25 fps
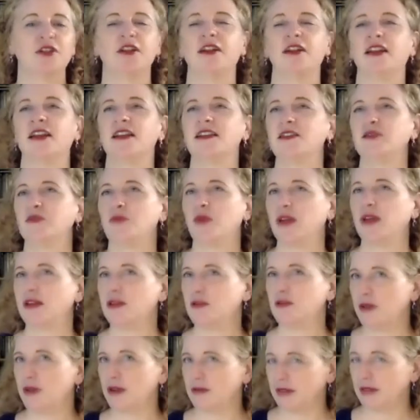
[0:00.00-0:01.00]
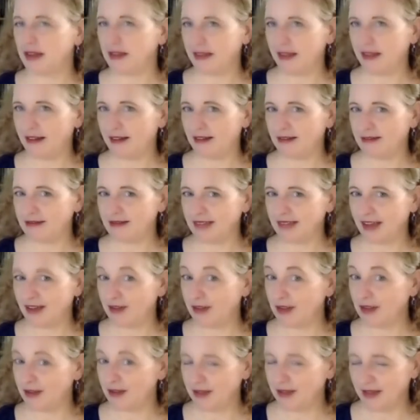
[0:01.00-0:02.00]
a nice weighted one right there. How
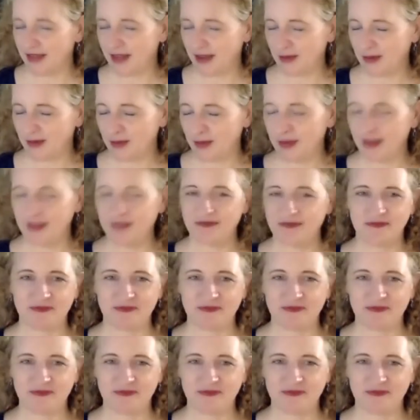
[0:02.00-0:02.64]
lovely that would be.